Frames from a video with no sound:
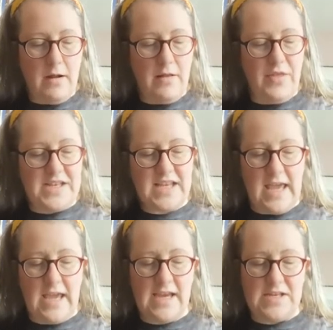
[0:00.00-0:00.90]
This
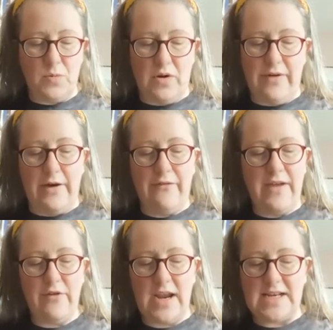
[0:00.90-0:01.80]
cake is one of our
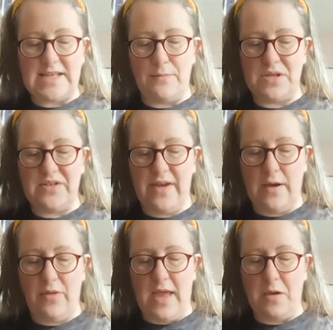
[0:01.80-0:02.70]
favourite examples of
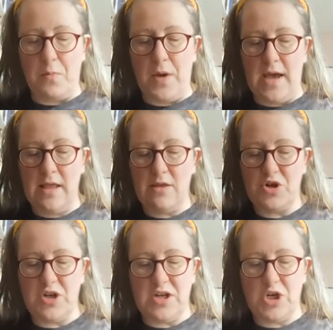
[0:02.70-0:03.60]
how they combine the
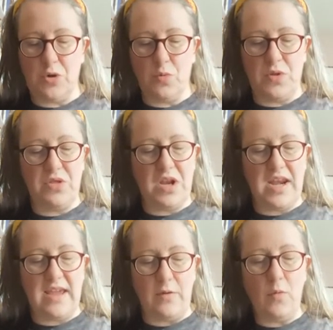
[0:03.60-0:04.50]
traditional with the
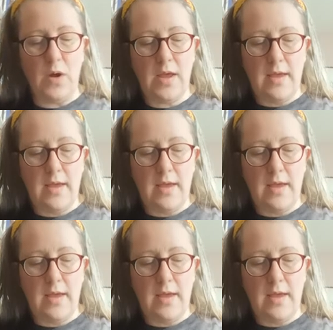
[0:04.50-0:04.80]
new